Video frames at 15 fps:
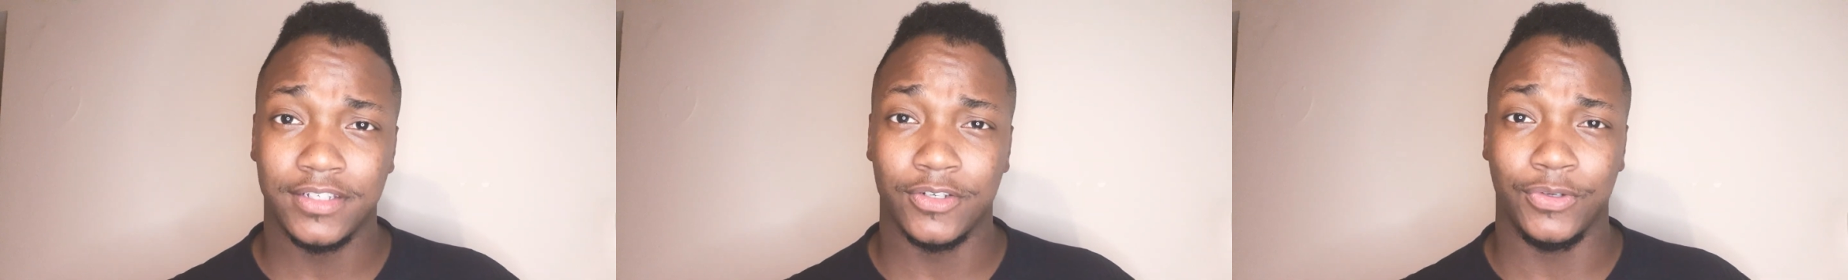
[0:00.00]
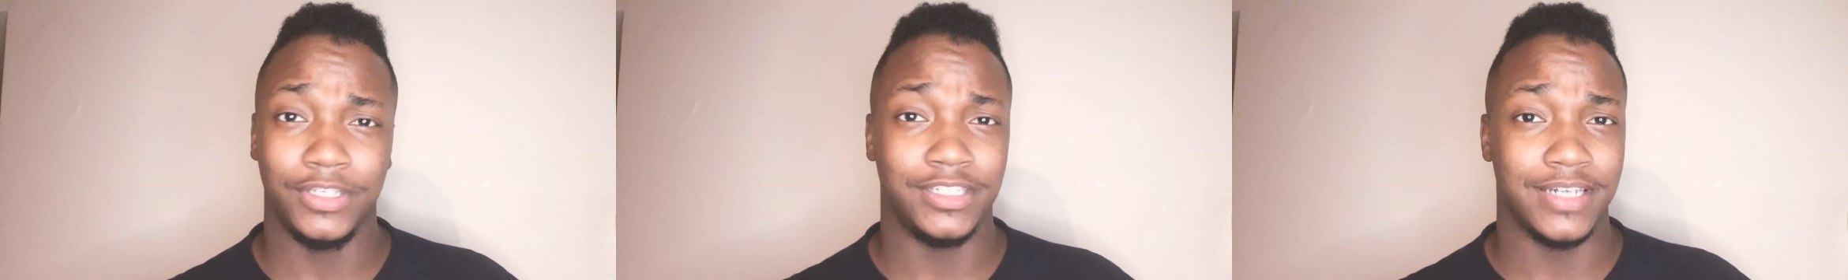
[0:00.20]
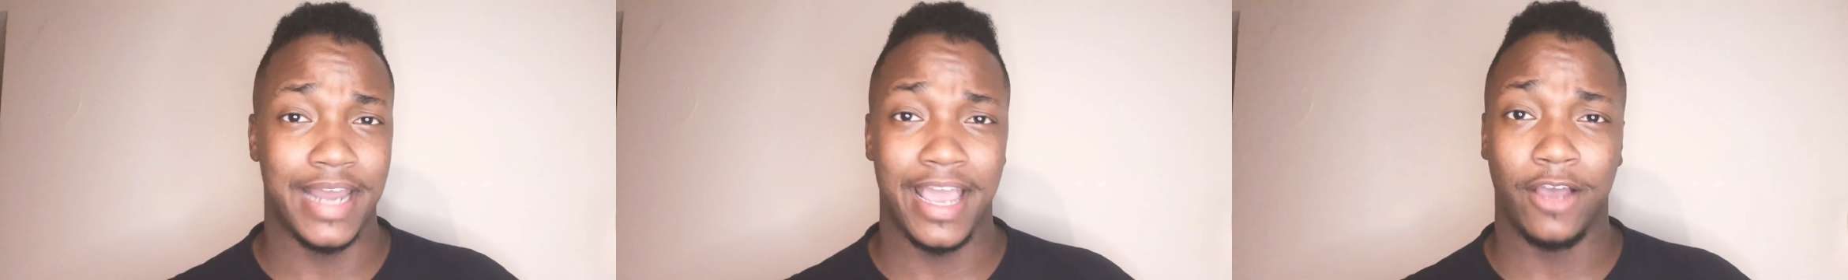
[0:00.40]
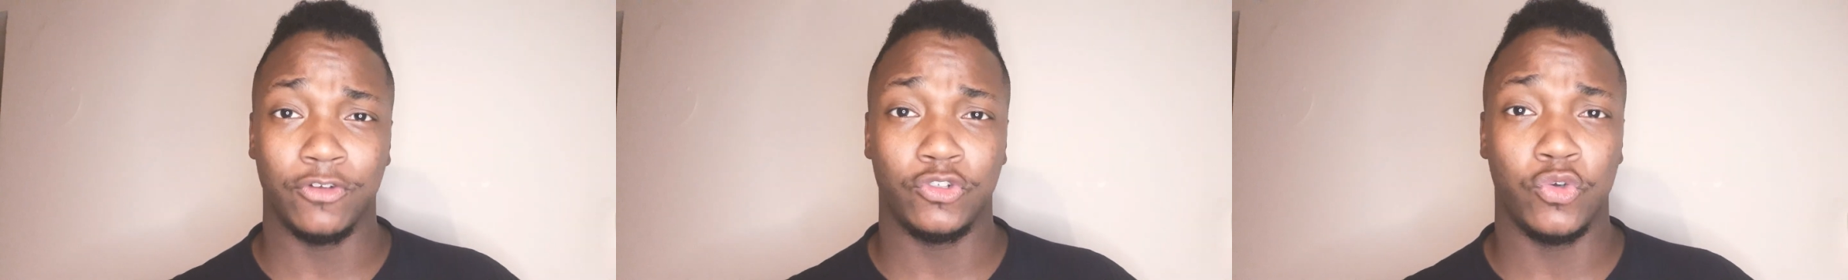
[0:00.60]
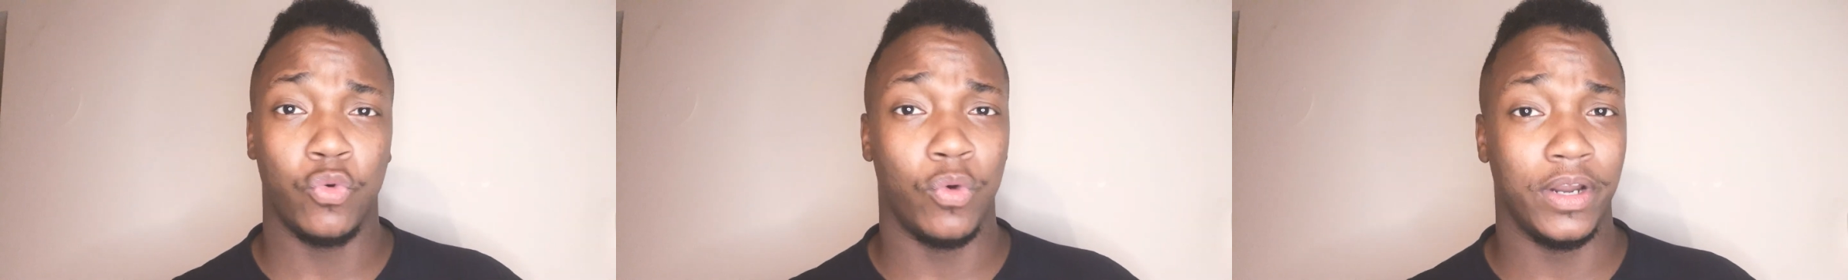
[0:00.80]
so he's now
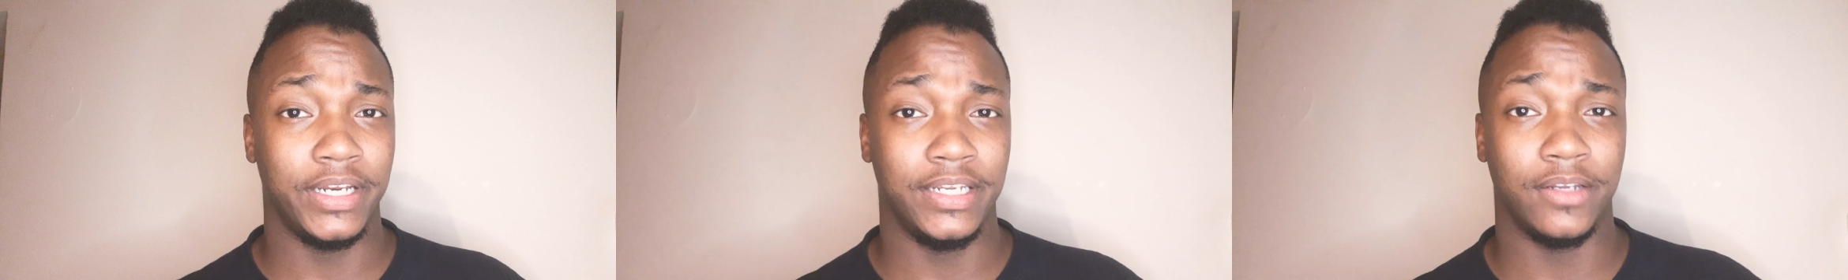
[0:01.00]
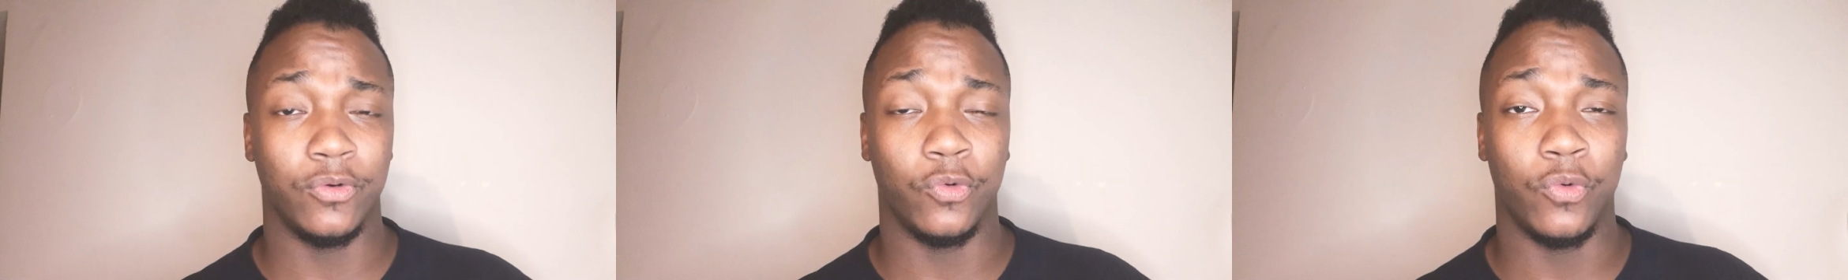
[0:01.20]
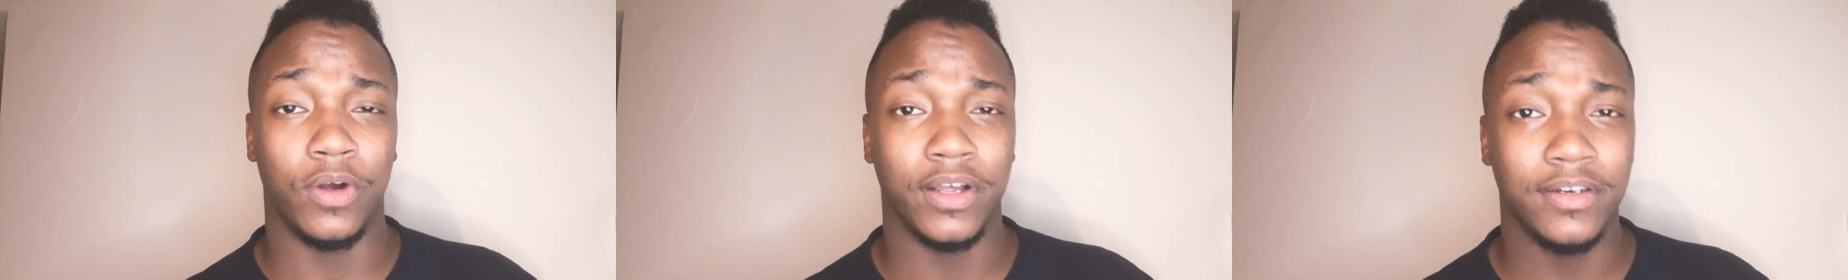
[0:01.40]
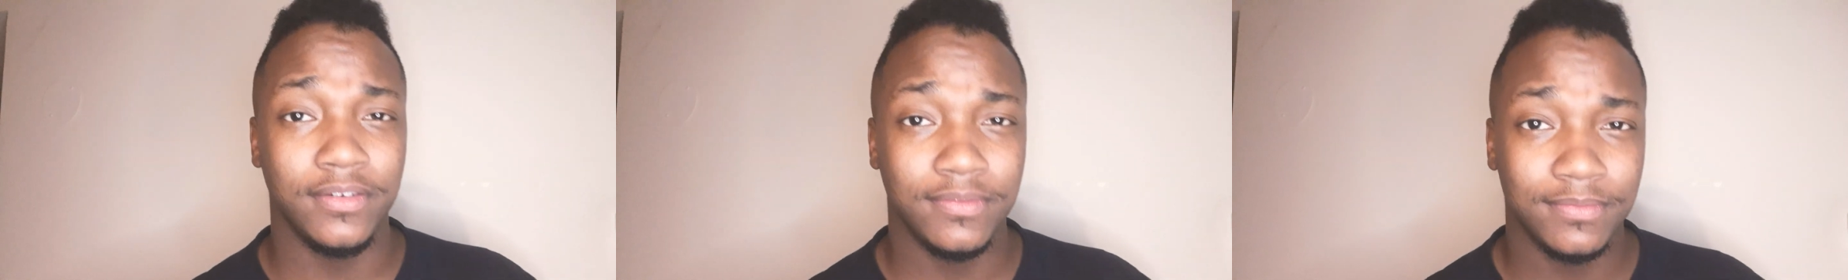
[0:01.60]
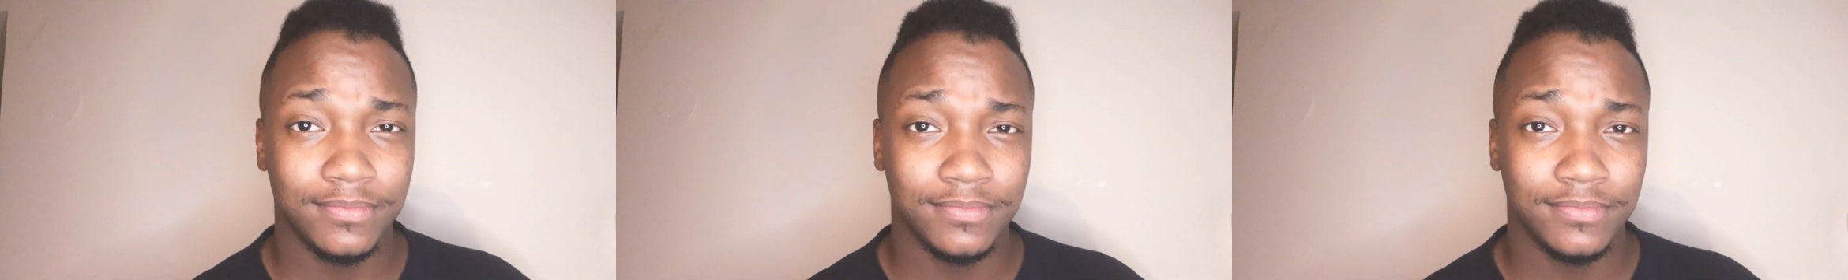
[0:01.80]
20-1.